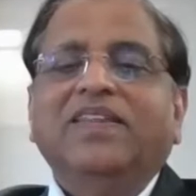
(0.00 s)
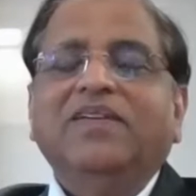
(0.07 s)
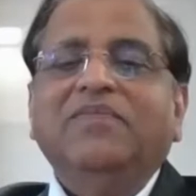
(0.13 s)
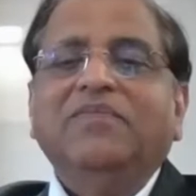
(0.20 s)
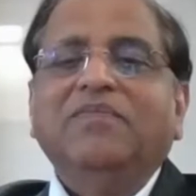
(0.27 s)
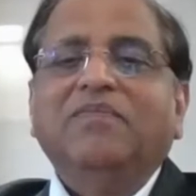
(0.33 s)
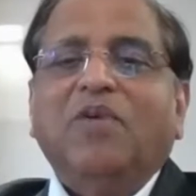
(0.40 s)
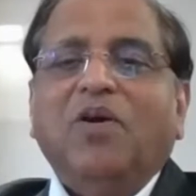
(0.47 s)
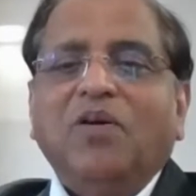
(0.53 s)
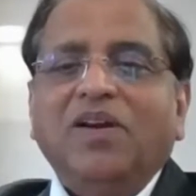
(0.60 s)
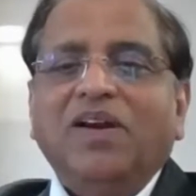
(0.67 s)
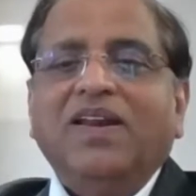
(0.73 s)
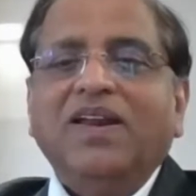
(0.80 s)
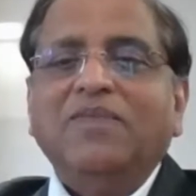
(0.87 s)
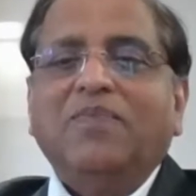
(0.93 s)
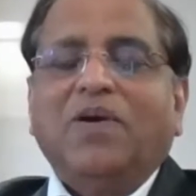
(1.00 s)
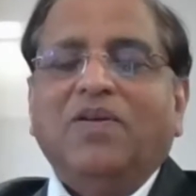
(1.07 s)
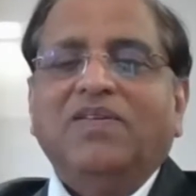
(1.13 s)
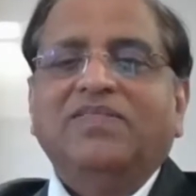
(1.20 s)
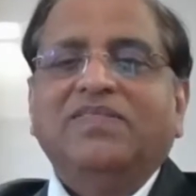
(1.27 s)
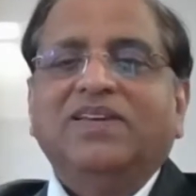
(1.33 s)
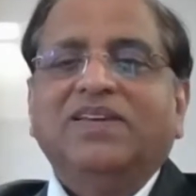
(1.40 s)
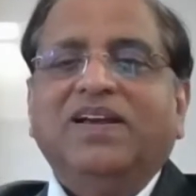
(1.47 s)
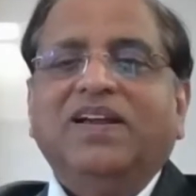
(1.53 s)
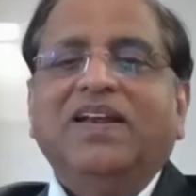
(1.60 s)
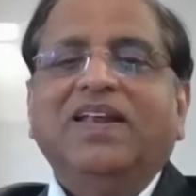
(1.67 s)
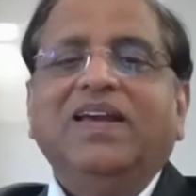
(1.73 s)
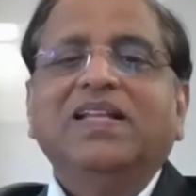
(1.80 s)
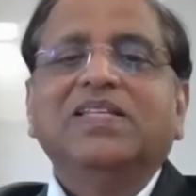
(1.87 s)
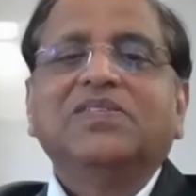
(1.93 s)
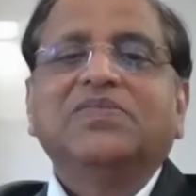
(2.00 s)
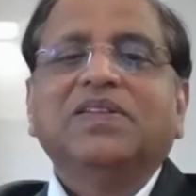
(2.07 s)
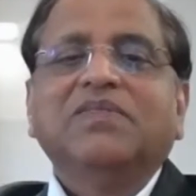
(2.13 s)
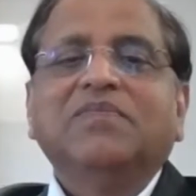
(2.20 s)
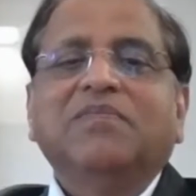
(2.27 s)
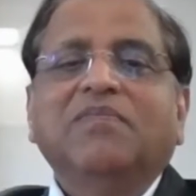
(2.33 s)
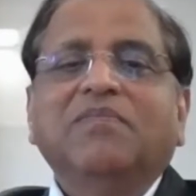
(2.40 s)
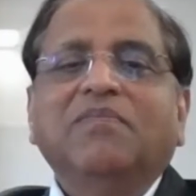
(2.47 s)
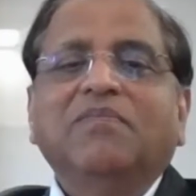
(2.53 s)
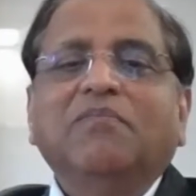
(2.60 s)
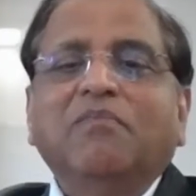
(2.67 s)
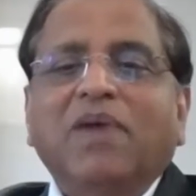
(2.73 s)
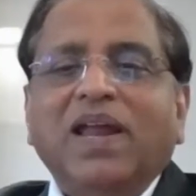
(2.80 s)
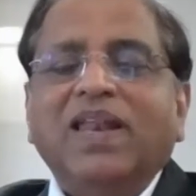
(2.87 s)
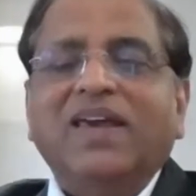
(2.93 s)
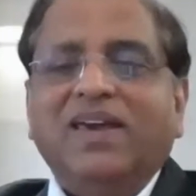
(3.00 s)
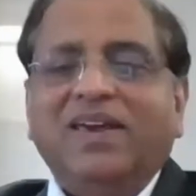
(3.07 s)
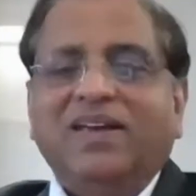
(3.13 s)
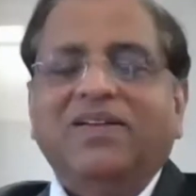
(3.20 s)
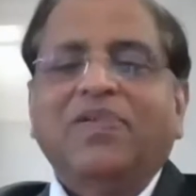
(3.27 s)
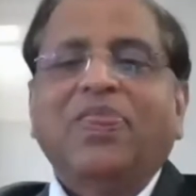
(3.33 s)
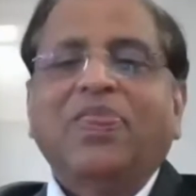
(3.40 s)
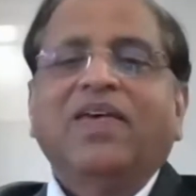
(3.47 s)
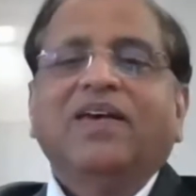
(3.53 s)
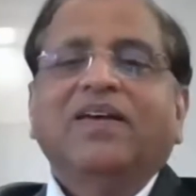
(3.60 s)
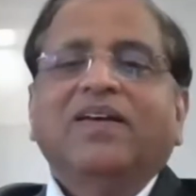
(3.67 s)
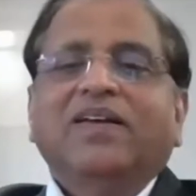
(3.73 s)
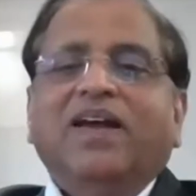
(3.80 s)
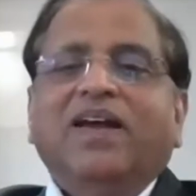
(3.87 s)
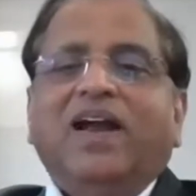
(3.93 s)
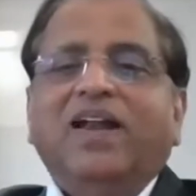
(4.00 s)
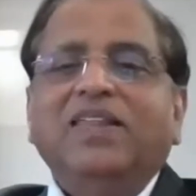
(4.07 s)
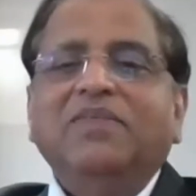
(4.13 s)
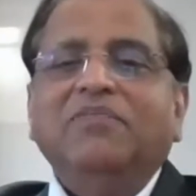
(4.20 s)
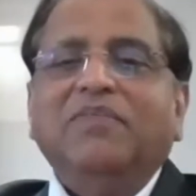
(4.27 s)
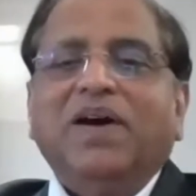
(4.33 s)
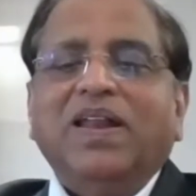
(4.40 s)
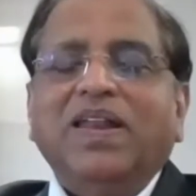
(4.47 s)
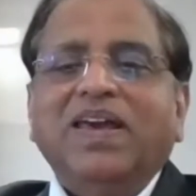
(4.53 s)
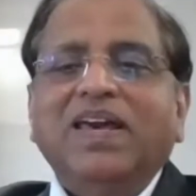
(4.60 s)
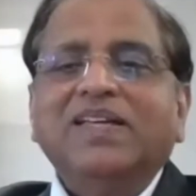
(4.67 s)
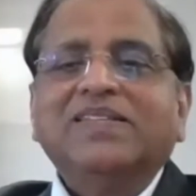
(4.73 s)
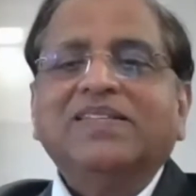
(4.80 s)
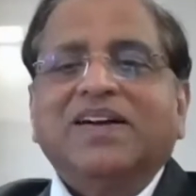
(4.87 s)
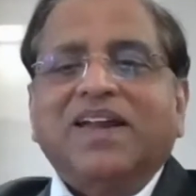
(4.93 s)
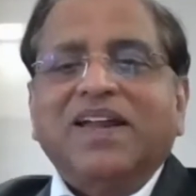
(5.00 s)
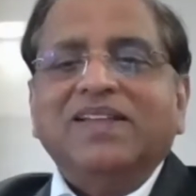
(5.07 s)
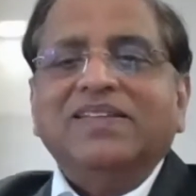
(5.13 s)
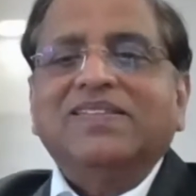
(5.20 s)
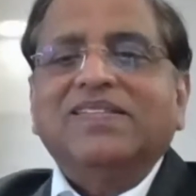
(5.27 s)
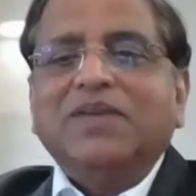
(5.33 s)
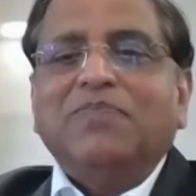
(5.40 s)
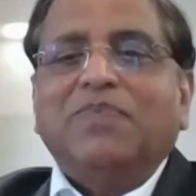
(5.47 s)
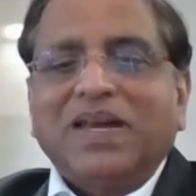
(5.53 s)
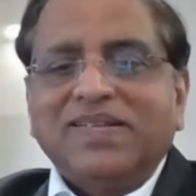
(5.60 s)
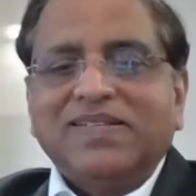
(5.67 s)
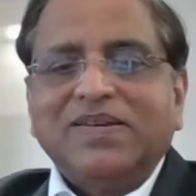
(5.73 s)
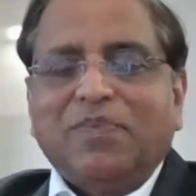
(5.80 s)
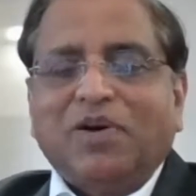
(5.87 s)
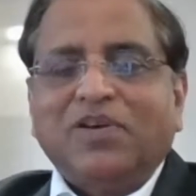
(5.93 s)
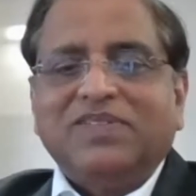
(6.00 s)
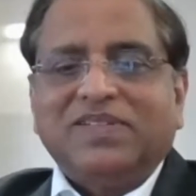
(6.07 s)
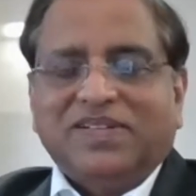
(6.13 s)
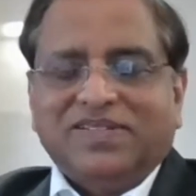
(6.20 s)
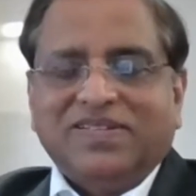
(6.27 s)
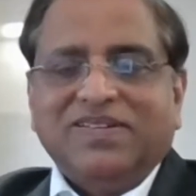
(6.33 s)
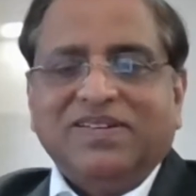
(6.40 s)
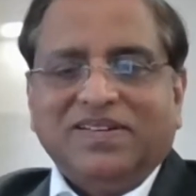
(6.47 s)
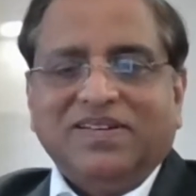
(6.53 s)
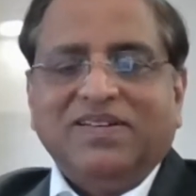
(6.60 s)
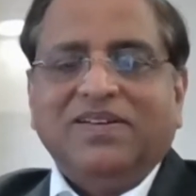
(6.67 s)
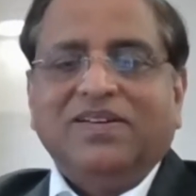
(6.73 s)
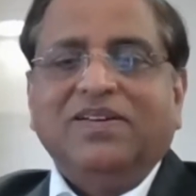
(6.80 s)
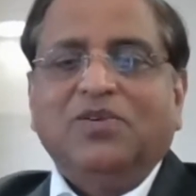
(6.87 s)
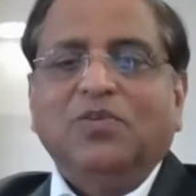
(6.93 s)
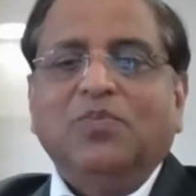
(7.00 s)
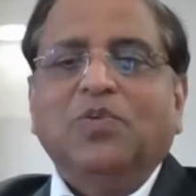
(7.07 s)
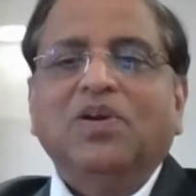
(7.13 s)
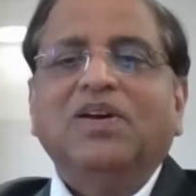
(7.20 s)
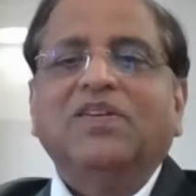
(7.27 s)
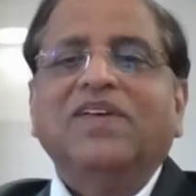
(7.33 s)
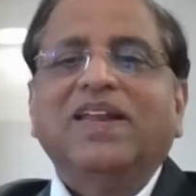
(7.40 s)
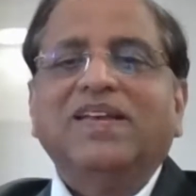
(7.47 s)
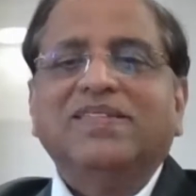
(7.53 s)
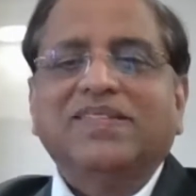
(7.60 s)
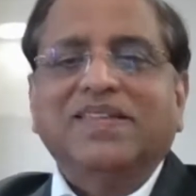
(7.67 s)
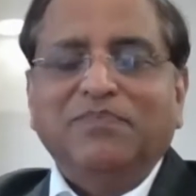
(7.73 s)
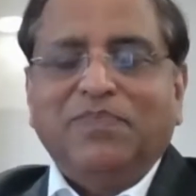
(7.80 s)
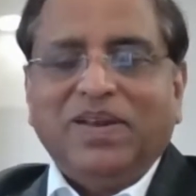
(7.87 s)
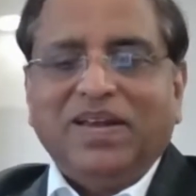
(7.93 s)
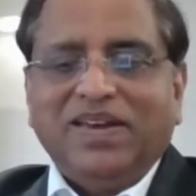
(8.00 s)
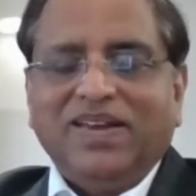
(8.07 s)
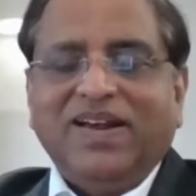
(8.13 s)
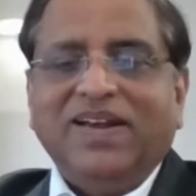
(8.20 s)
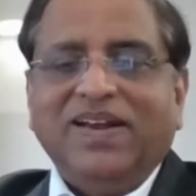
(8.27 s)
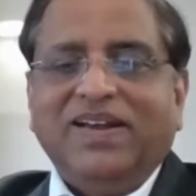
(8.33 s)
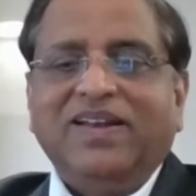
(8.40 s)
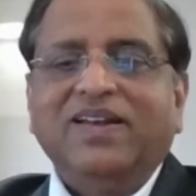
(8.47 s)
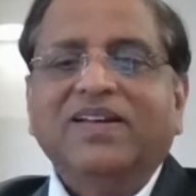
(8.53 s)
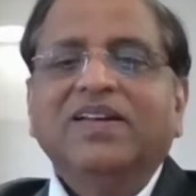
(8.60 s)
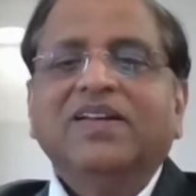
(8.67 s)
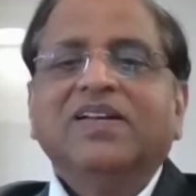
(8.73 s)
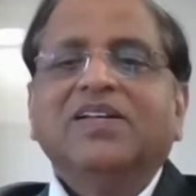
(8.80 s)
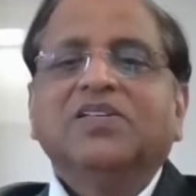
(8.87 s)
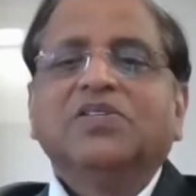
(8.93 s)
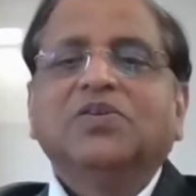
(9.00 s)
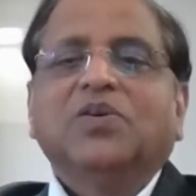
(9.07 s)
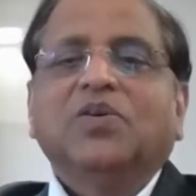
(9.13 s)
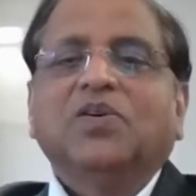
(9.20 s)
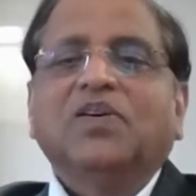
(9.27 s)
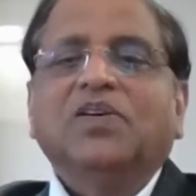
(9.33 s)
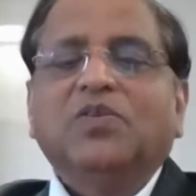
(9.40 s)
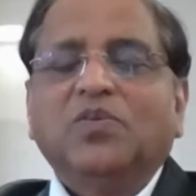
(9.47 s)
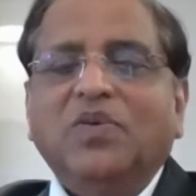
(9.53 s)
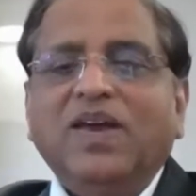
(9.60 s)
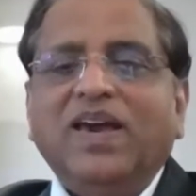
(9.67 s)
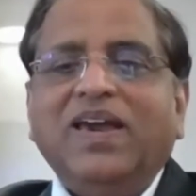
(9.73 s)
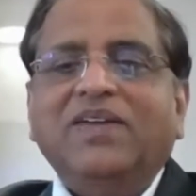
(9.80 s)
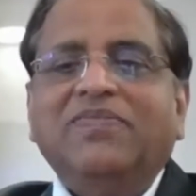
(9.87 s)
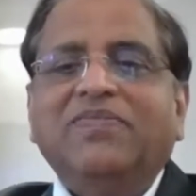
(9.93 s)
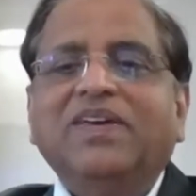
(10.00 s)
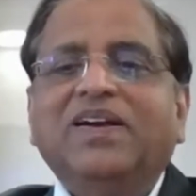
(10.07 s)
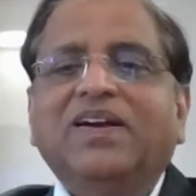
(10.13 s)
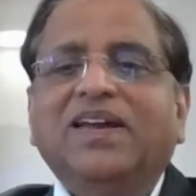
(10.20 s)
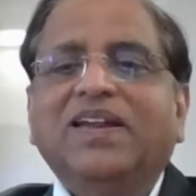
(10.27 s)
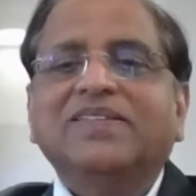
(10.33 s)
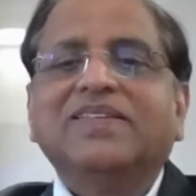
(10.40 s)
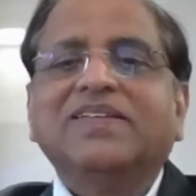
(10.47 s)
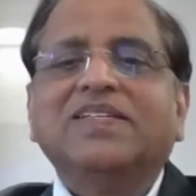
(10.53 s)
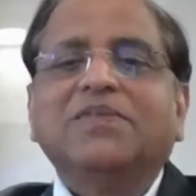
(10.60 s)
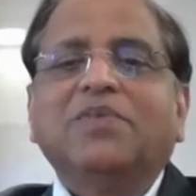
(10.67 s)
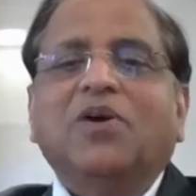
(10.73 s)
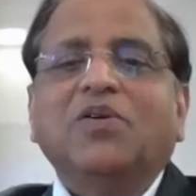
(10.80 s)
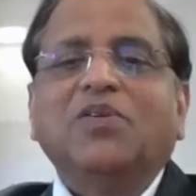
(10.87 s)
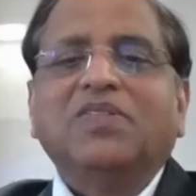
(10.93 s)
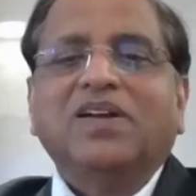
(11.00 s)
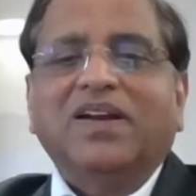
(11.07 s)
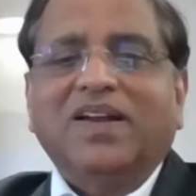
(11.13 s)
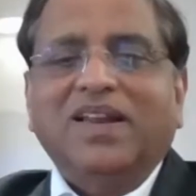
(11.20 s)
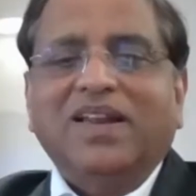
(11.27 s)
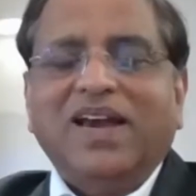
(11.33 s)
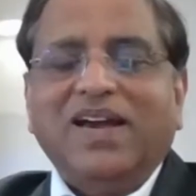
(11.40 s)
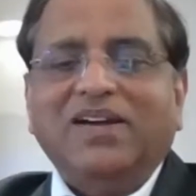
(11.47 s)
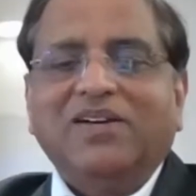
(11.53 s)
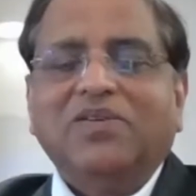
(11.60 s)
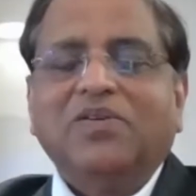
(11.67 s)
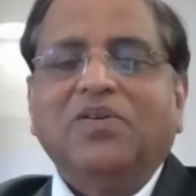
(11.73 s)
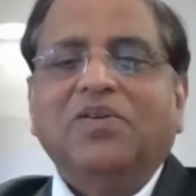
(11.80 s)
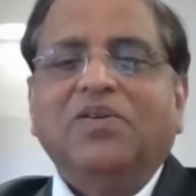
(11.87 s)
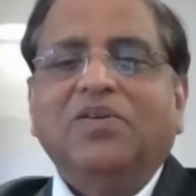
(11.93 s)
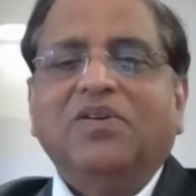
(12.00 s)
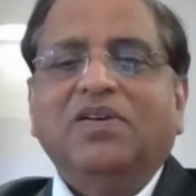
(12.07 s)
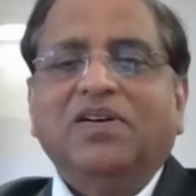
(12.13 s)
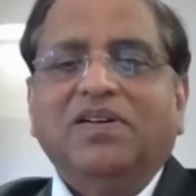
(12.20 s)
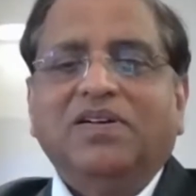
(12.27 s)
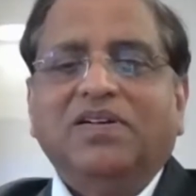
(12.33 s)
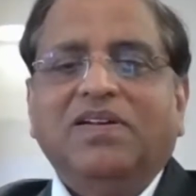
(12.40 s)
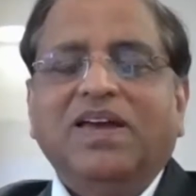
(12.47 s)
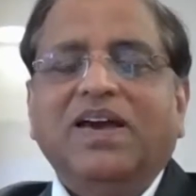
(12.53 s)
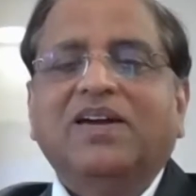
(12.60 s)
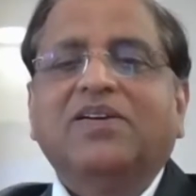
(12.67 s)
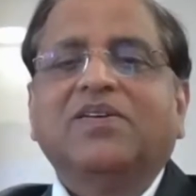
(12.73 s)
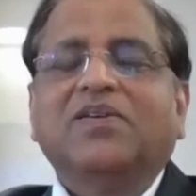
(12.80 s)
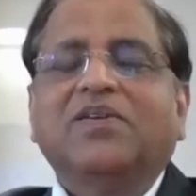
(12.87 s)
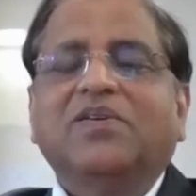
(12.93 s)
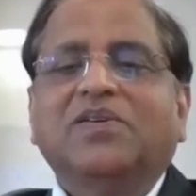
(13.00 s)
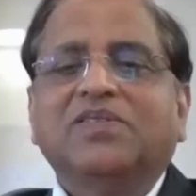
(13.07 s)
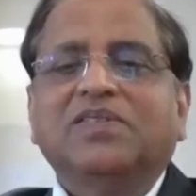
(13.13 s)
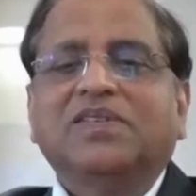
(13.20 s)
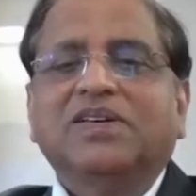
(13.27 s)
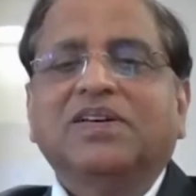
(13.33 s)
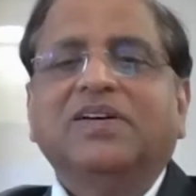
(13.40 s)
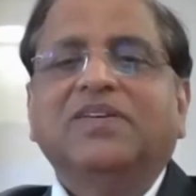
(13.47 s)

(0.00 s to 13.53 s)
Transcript: the monetary policy deals with money, and the money is currency plus deposits, to put it very simply, right? So today, if the currency is about 30 lakh crores